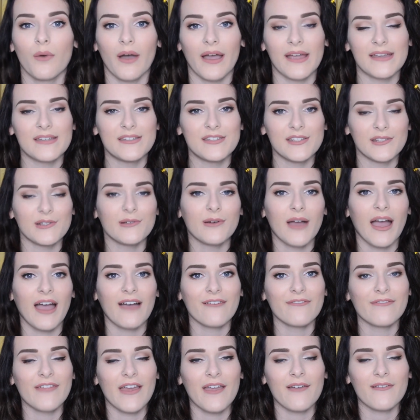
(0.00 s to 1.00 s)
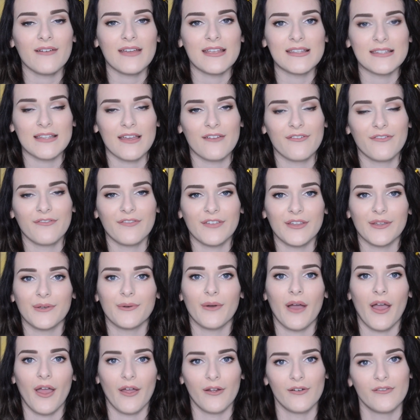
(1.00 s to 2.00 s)
What I do have though is a few
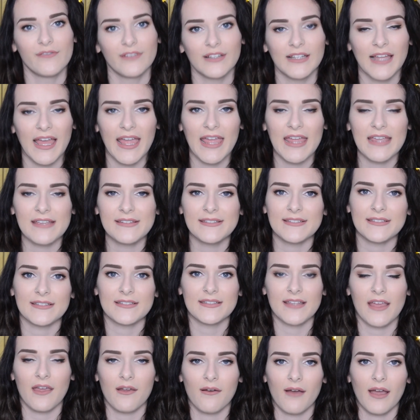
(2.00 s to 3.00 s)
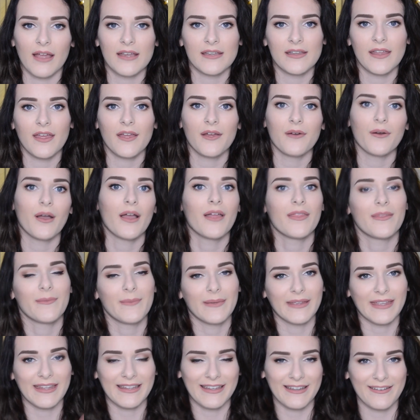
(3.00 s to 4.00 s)
overlays. So I know at the
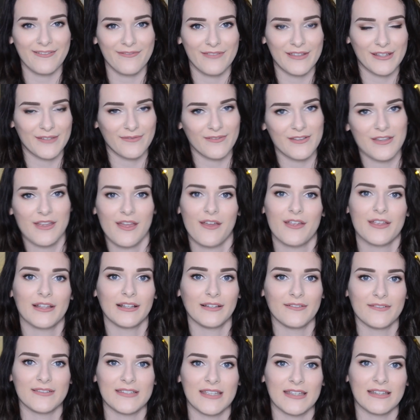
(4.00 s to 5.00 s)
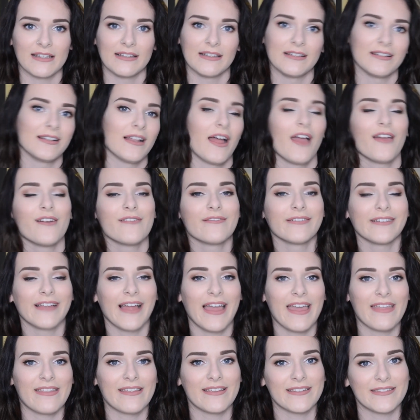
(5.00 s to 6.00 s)
beginning of this video you'll have seen a little
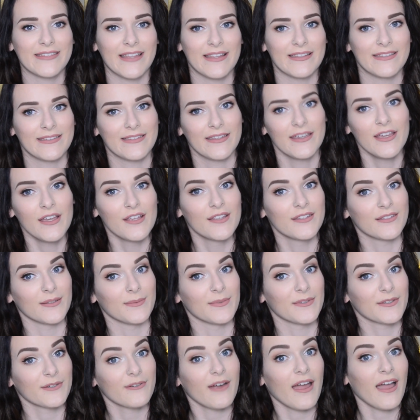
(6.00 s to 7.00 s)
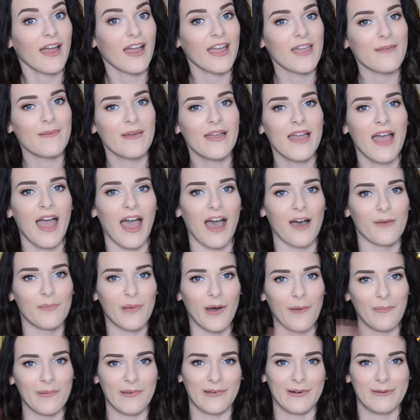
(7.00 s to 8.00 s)
overlay that says subscribe. I'll
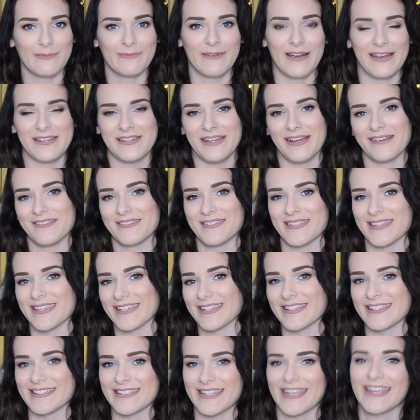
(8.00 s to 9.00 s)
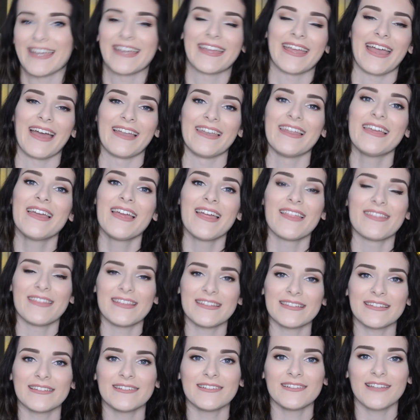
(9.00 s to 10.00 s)
pop it up right now so you can see it again.
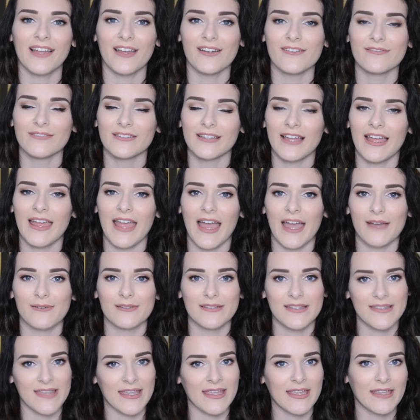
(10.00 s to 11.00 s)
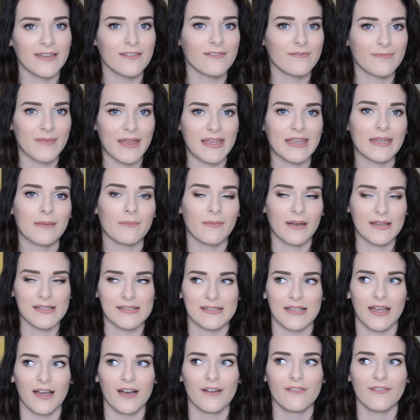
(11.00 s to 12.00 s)
This little overlay I was thinking of making
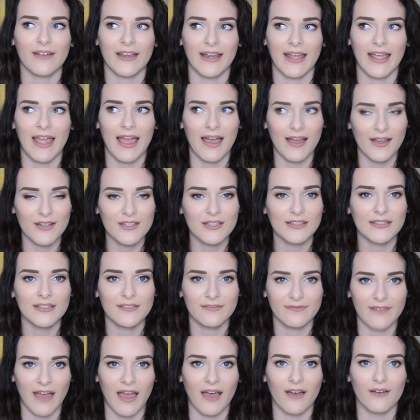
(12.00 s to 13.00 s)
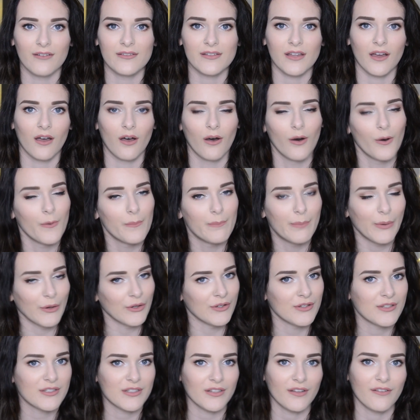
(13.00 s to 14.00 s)
myself, and I actually found a whole
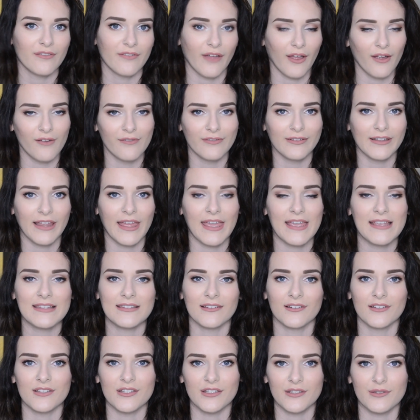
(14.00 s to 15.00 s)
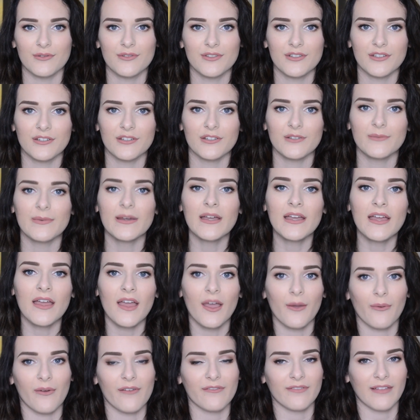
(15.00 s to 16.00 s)
bunch of overlays on YouTube
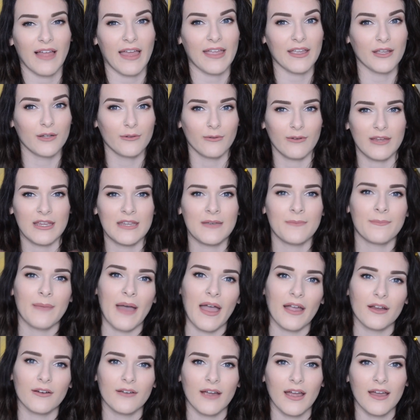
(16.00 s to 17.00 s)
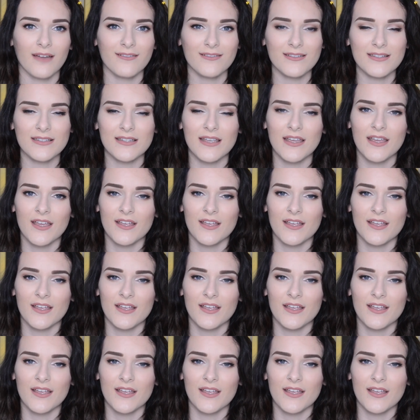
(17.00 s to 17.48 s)
with like green backgrounds.